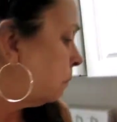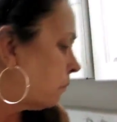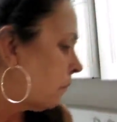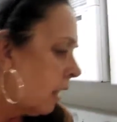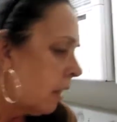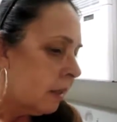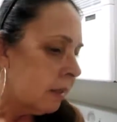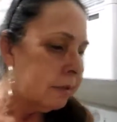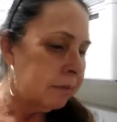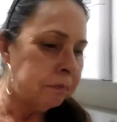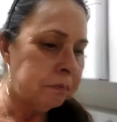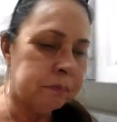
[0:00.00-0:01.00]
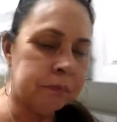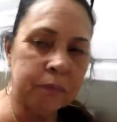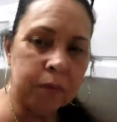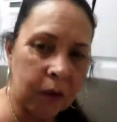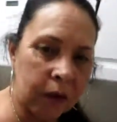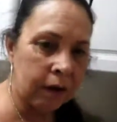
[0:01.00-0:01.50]
I'm gonna get a gold
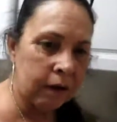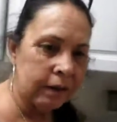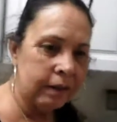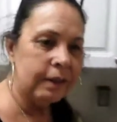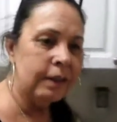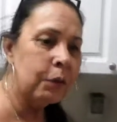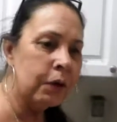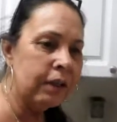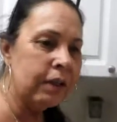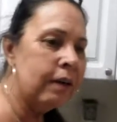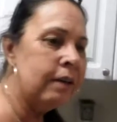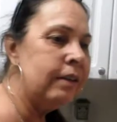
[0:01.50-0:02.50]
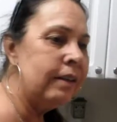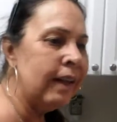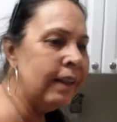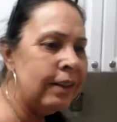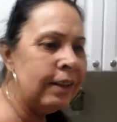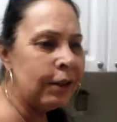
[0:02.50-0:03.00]
one. You, I,
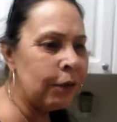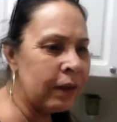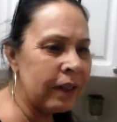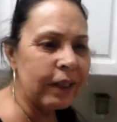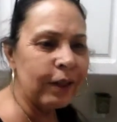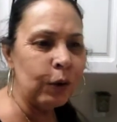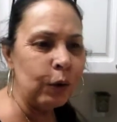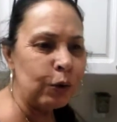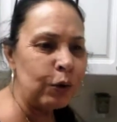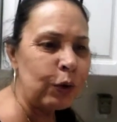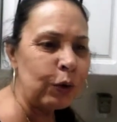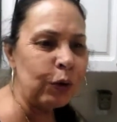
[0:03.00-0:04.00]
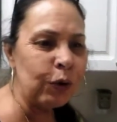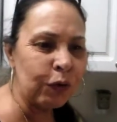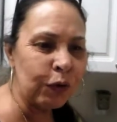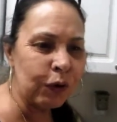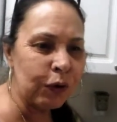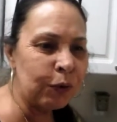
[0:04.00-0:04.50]
you don't want a gold tooth
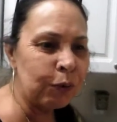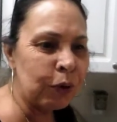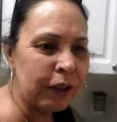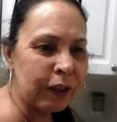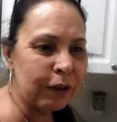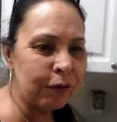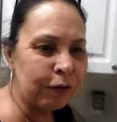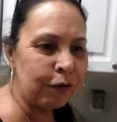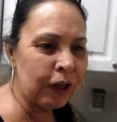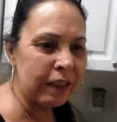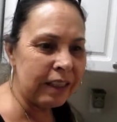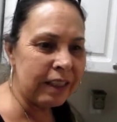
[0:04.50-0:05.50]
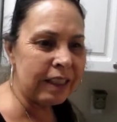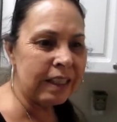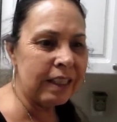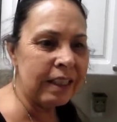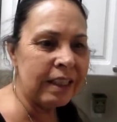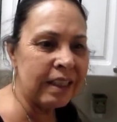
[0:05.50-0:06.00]
for one of your front teeth.